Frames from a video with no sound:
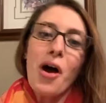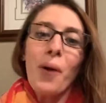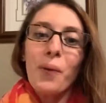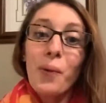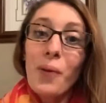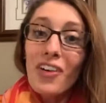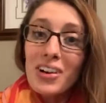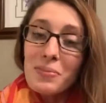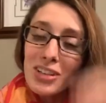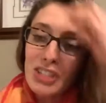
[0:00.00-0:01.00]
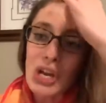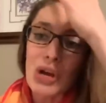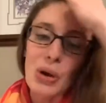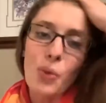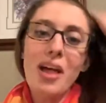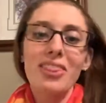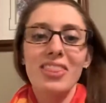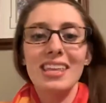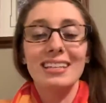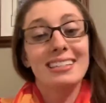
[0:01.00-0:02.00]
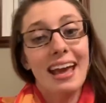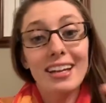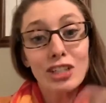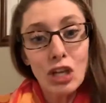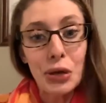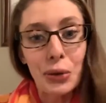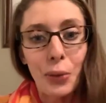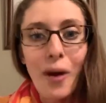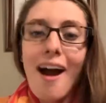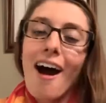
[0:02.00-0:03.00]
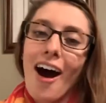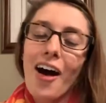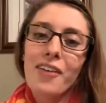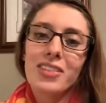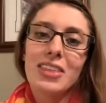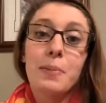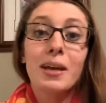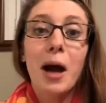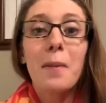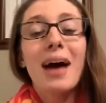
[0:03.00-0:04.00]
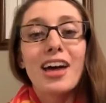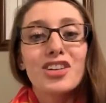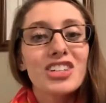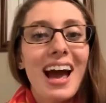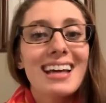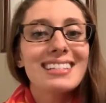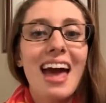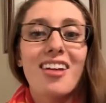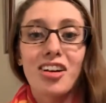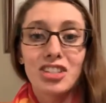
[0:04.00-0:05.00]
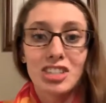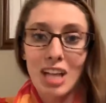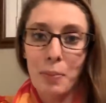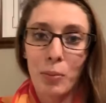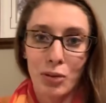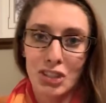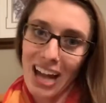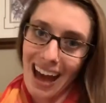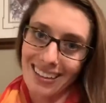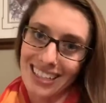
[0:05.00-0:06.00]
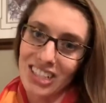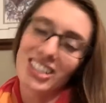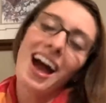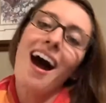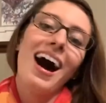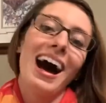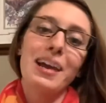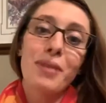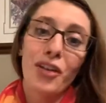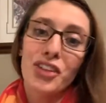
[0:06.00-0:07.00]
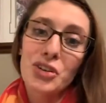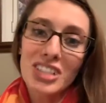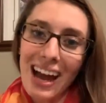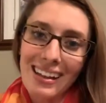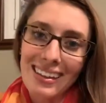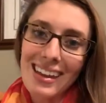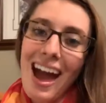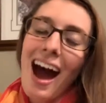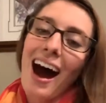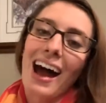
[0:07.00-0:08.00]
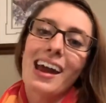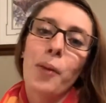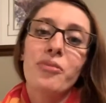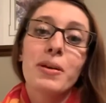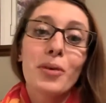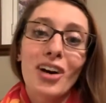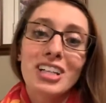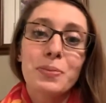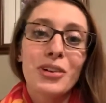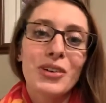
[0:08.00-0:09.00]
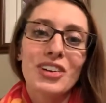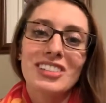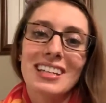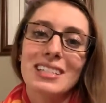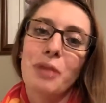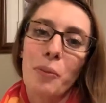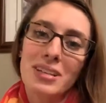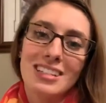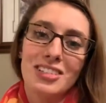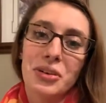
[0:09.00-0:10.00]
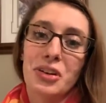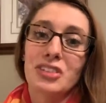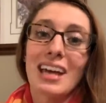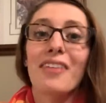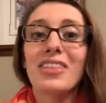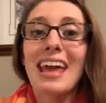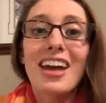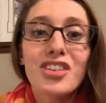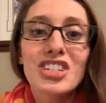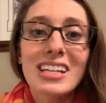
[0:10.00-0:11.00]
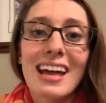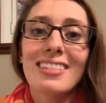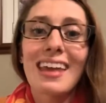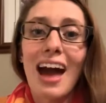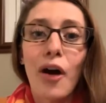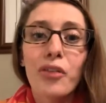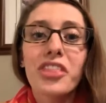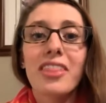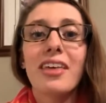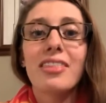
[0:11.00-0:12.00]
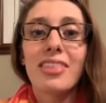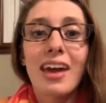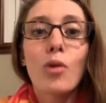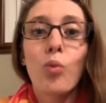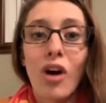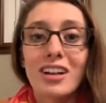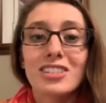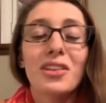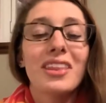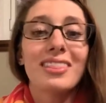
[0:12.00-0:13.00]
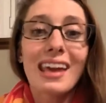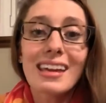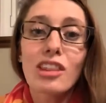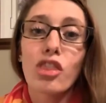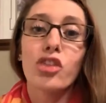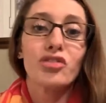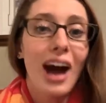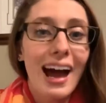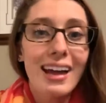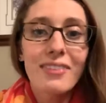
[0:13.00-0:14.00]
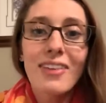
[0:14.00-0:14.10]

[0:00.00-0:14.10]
Well, welcome to the day 2 of the Become Energized and Unstoppable Challenge. I am health coach Kylie. I help female entrepreneurs and small business owners have the energy and the health that they want so that they can thrive